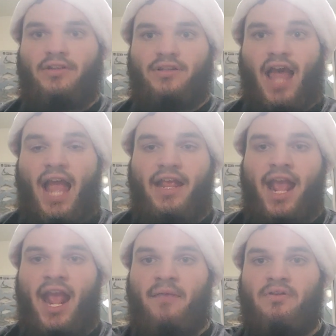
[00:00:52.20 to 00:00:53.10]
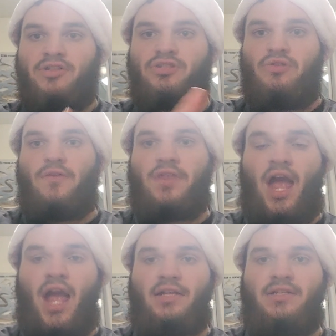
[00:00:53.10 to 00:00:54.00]
that game sort of
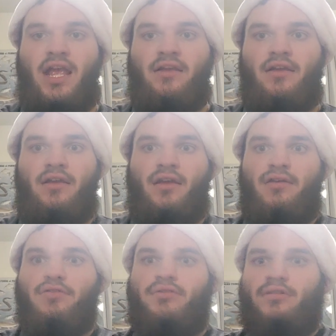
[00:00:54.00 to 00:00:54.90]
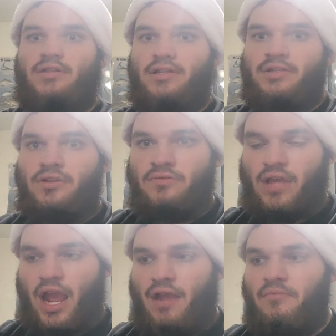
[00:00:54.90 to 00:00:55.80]
ties in to this new
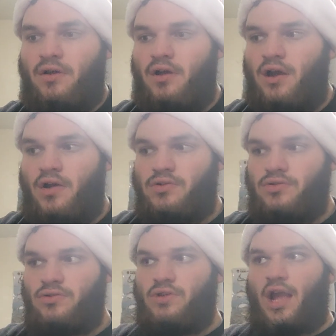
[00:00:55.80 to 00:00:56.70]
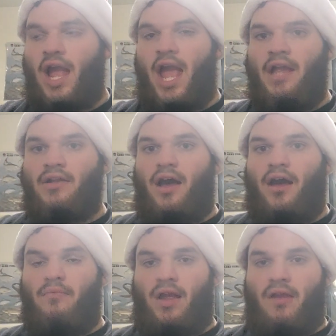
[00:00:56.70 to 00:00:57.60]
game. And,
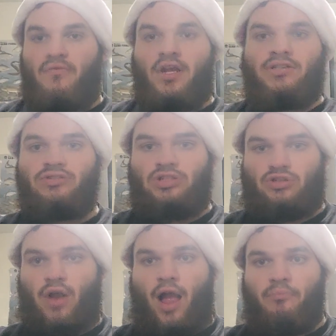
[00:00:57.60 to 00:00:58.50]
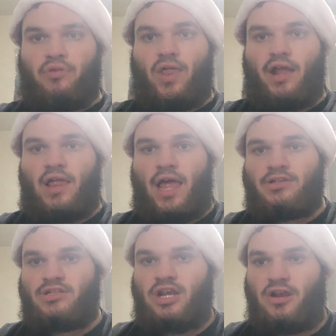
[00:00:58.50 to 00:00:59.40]
it recently dropped, like,
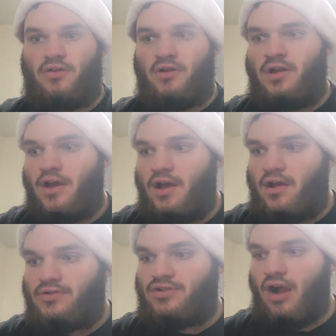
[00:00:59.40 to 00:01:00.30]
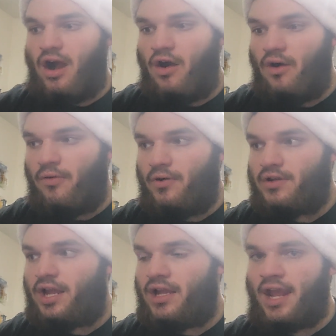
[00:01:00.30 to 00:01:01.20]
last year. So,
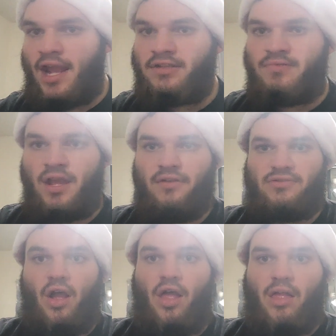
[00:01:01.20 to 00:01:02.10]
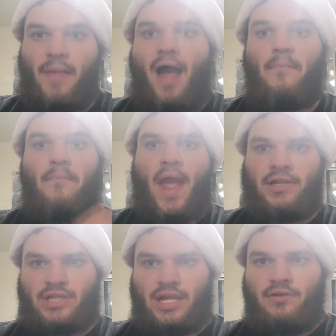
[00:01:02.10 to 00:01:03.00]
today's video is all about
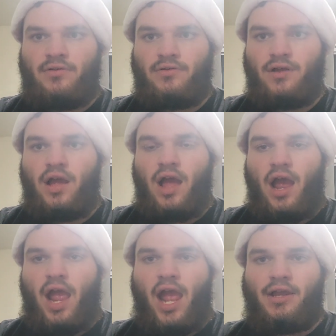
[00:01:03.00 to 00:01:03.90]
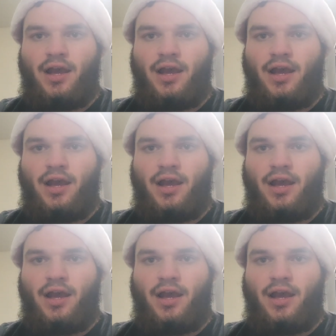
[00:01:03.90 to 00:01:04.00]
Bendy. And,